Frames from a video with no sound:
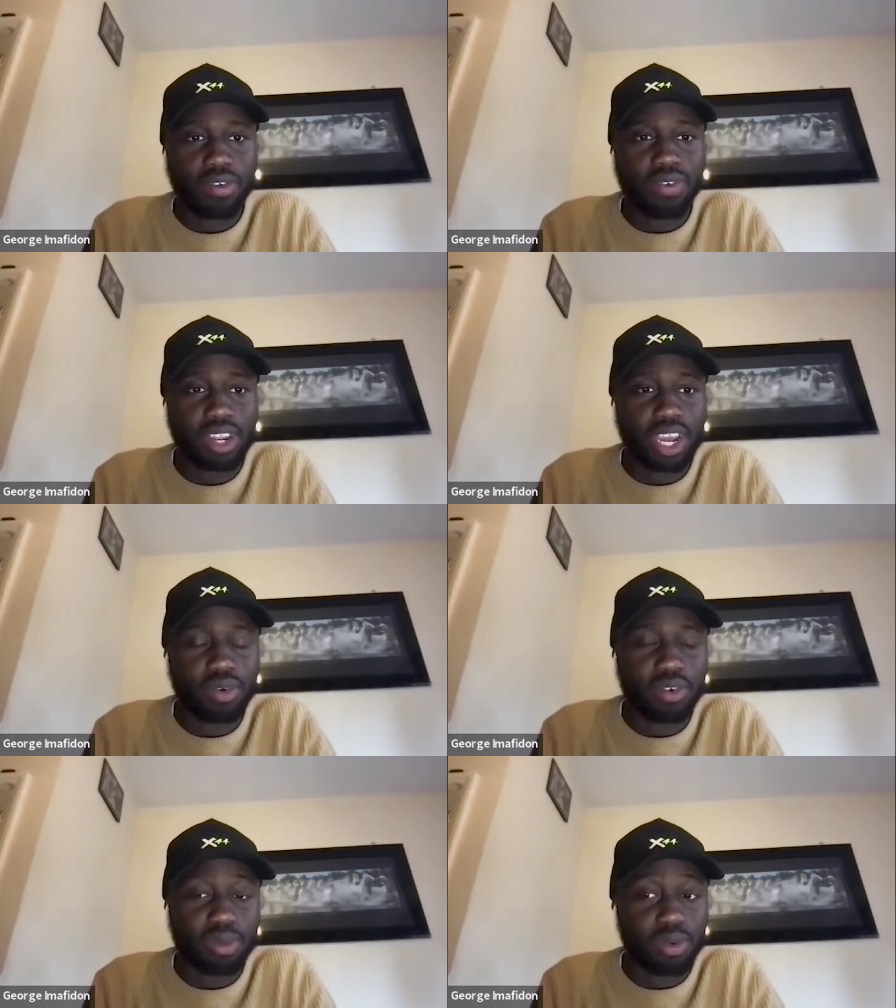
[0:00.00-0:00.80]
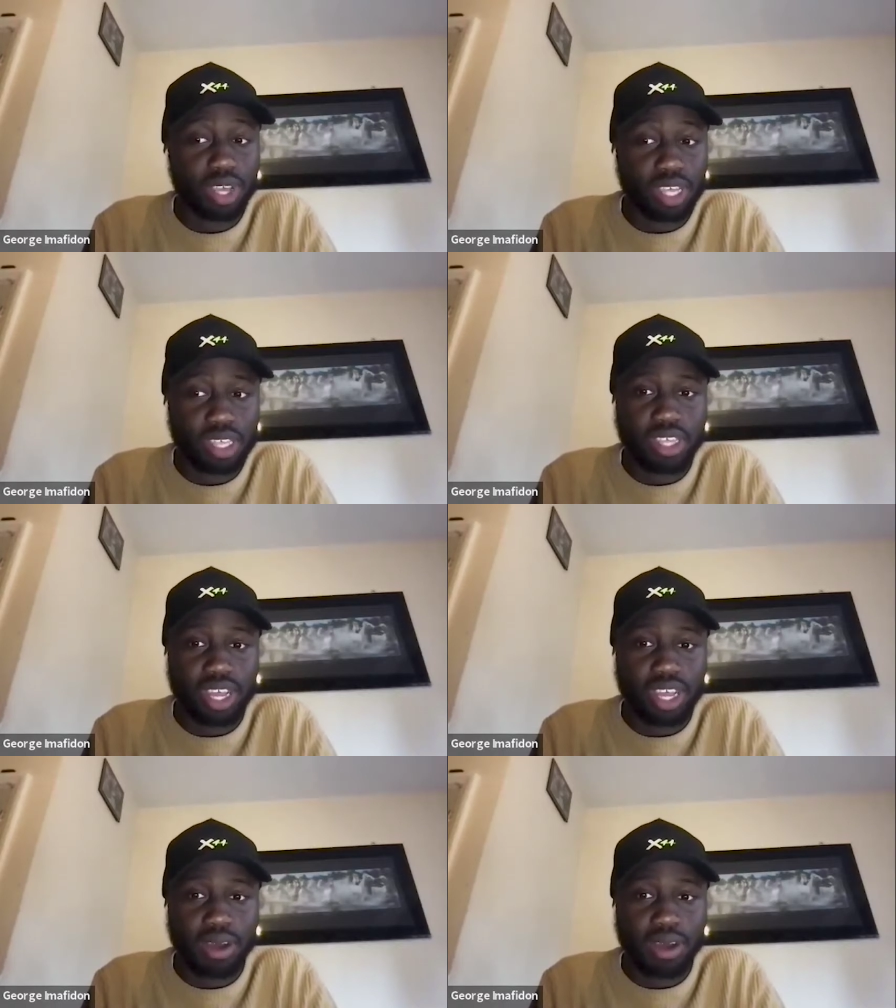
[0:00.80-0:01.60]
founded that with
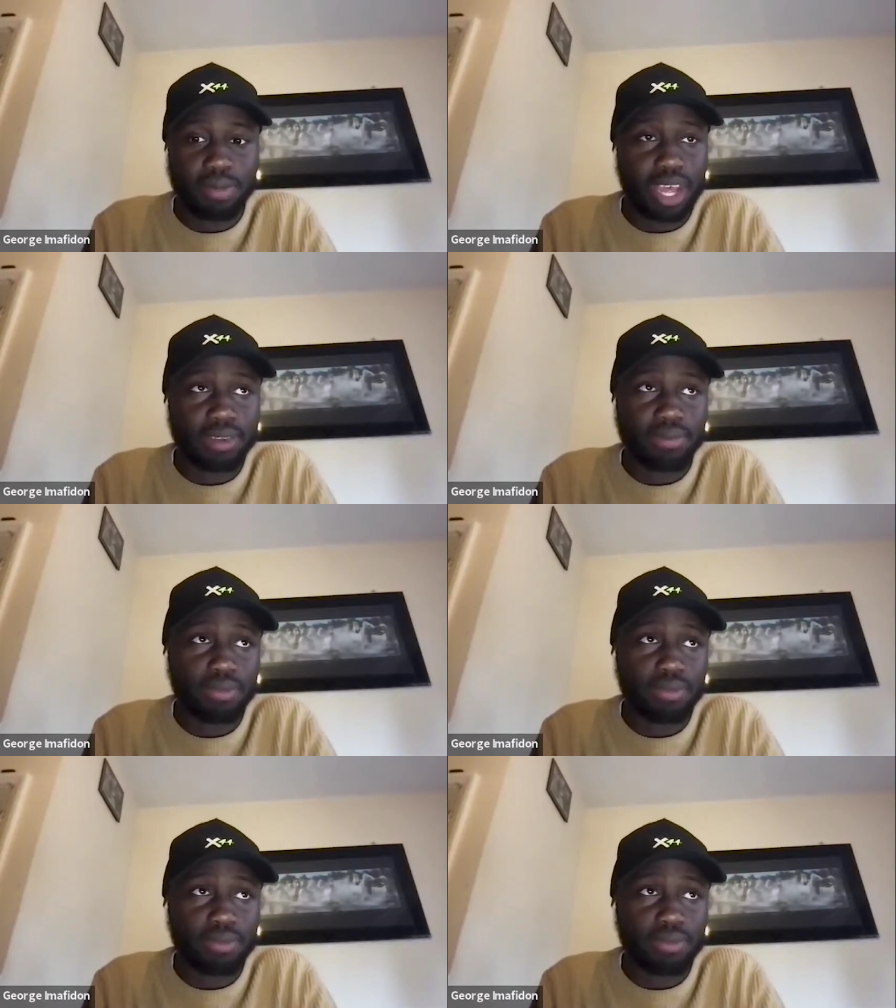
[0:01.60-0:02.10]
Louise, um,